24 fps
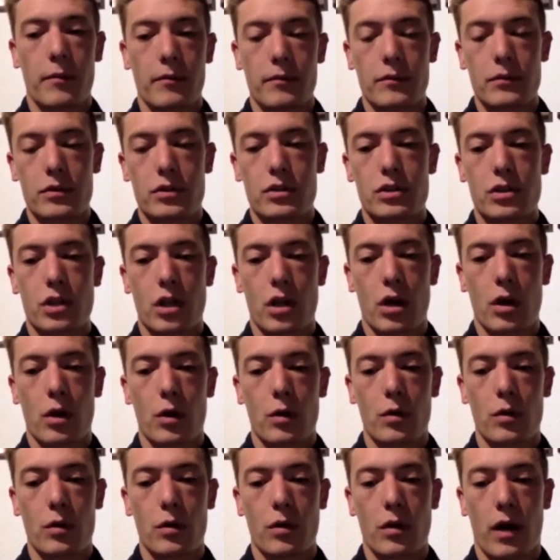
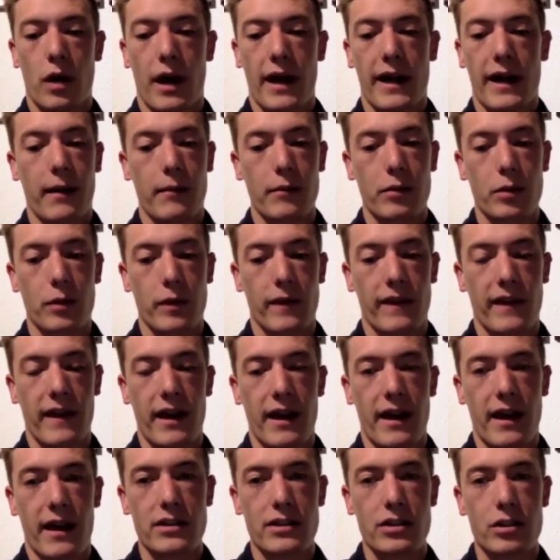So I kept doing
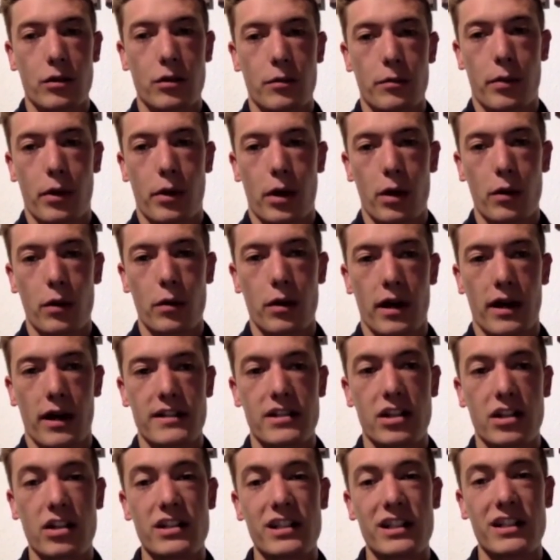that. I turned pro. I
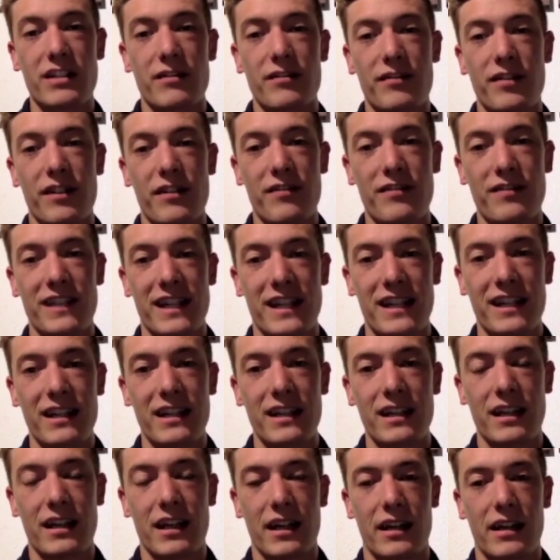started at
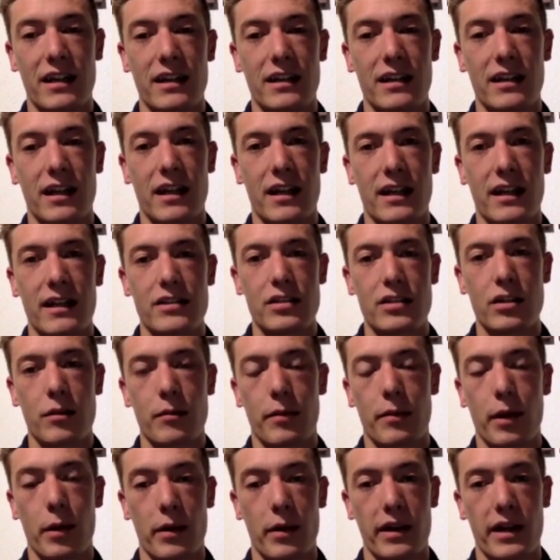15 and I
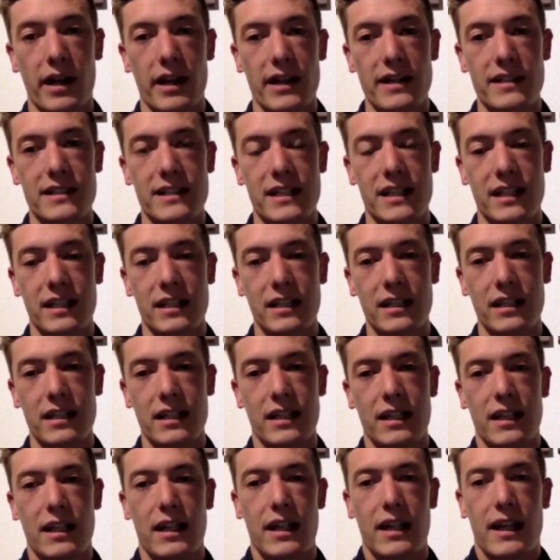turned pro at 19.
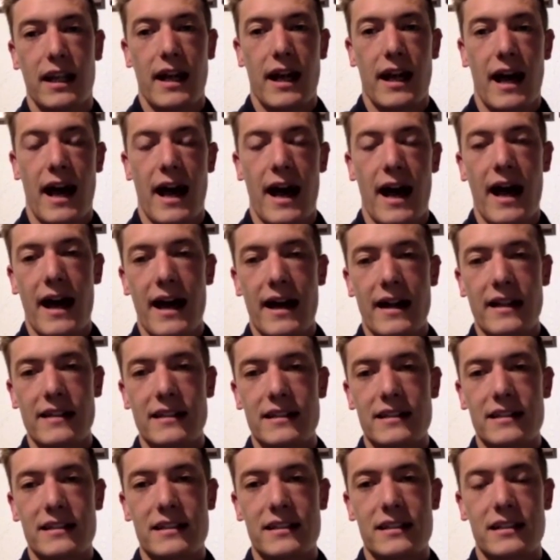
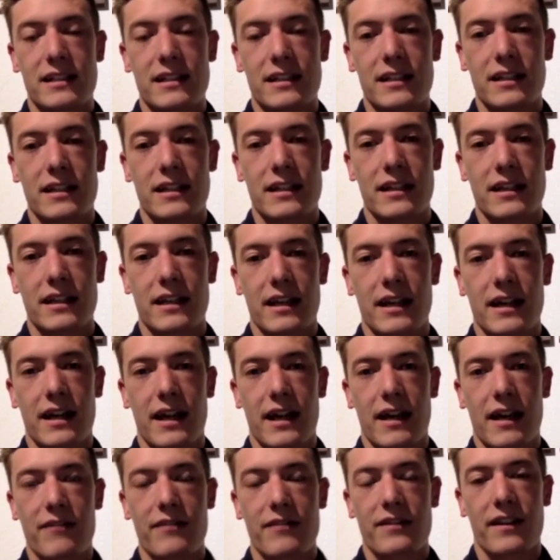And
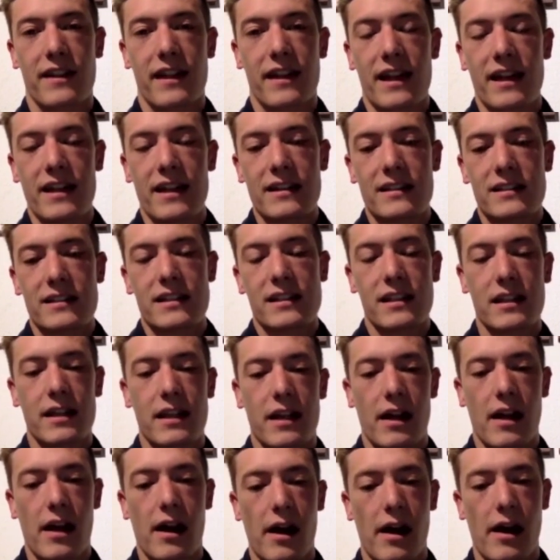after that,
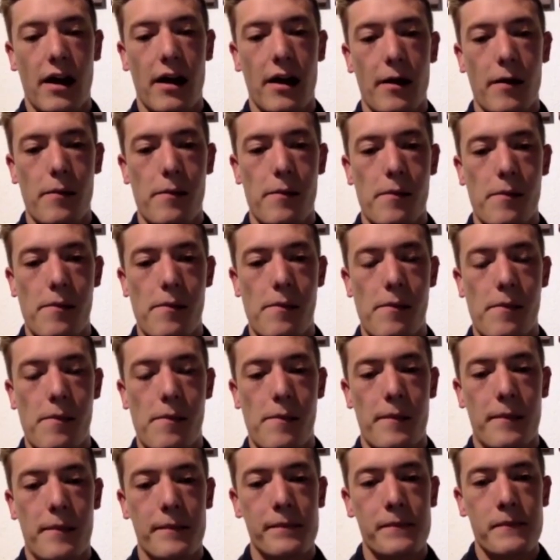
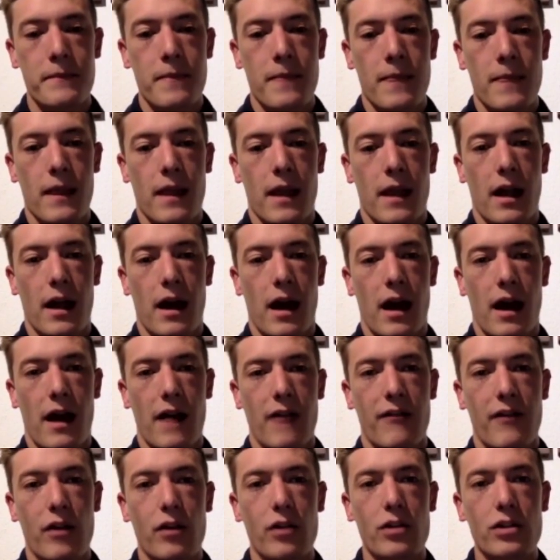I
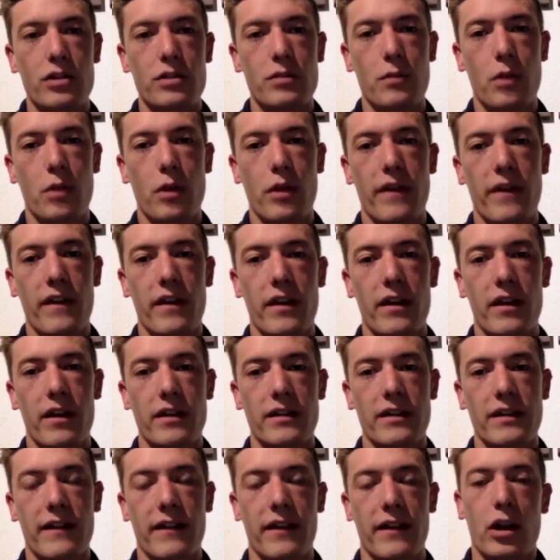focused more
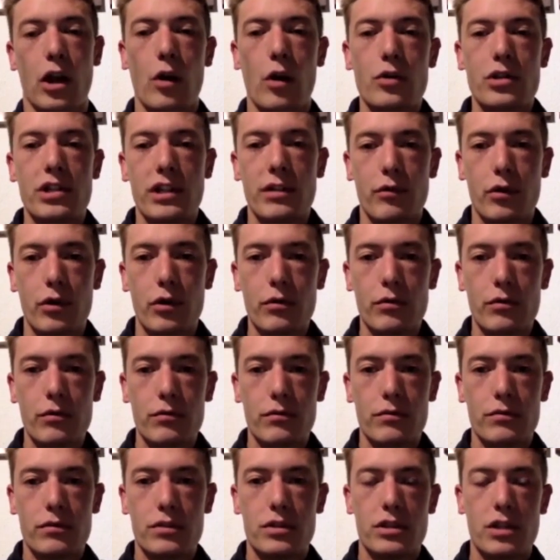down the coaching route.
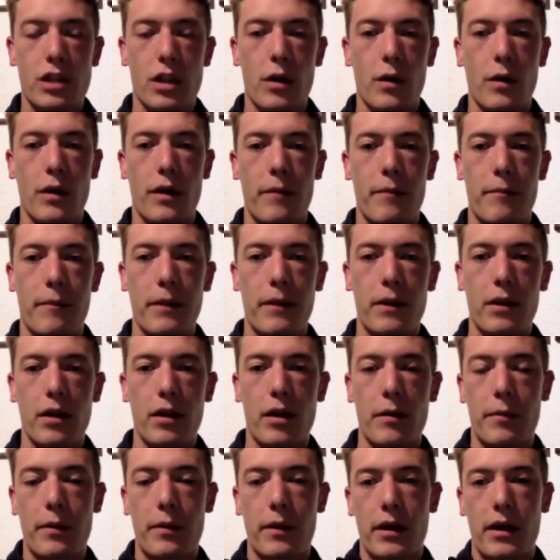So I built
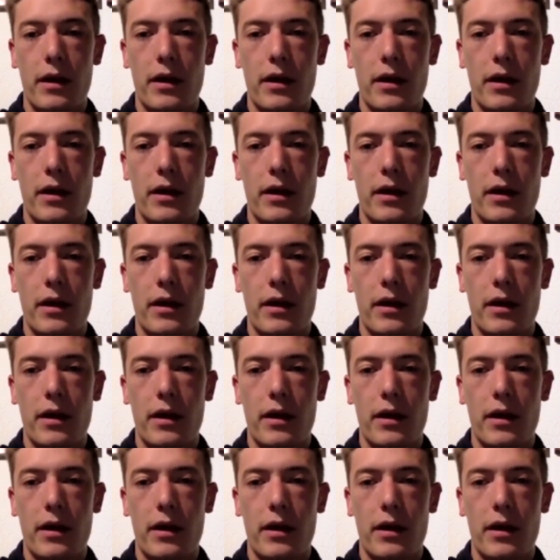up